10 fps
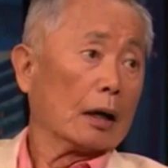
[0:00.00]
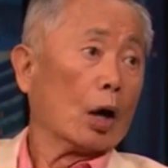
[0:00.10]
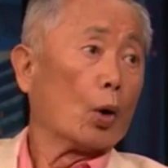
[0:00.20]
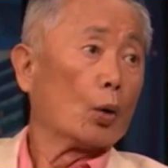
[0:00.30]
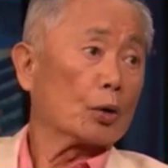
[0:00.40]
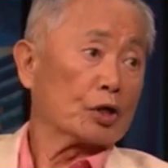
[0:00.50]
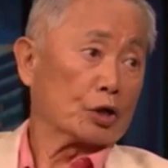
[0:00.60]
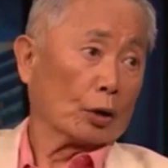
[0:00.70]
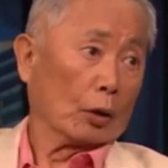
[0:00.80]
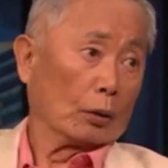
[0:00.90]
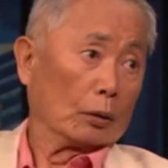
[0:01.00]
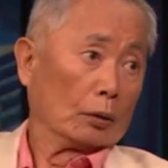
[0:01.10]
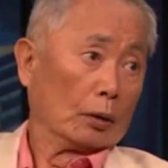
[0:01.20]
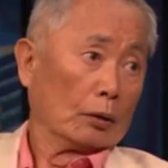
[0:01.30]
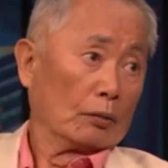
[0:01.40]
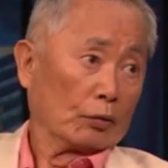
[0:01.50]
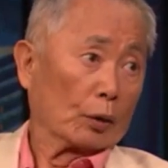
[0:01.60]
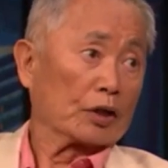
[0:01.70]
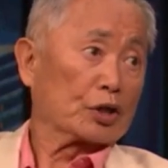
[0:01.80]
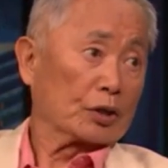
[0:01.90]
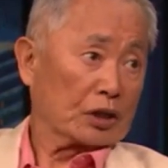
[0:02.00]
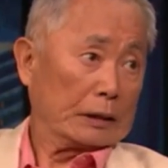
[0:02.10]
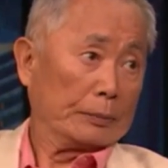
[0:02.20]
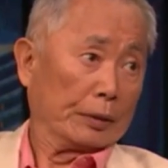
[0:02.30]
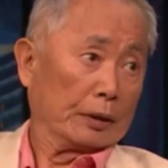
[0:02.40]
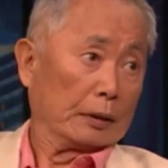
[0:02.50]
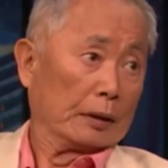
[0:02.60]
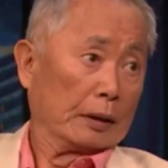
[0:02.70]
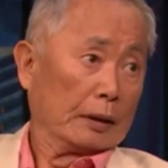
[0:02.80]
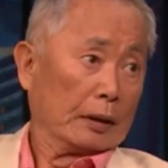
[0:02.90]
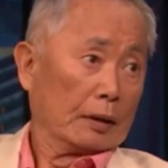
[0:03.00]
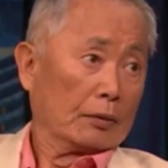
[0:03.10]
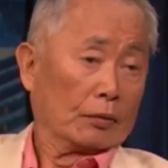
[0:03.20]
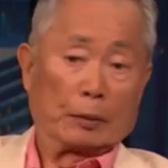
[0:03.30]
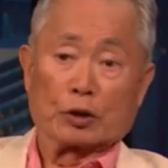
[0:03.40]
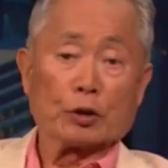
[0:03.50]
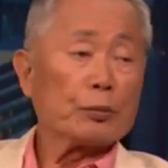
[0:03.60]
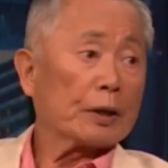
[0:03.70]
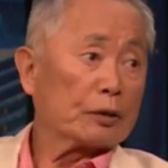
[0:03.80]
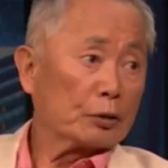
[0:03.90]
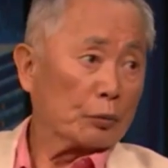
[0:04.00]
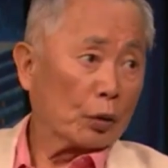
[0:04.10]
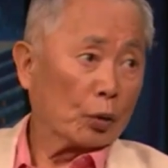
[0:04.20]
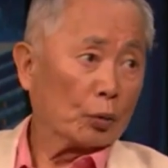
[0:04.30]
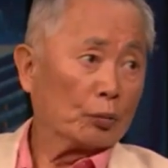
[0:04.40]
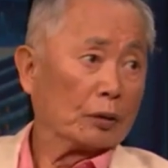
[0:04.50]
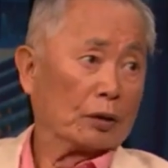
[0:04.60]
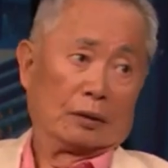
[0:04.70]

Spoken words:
a horse stall for us to sleep in. From a 2-bedroom home,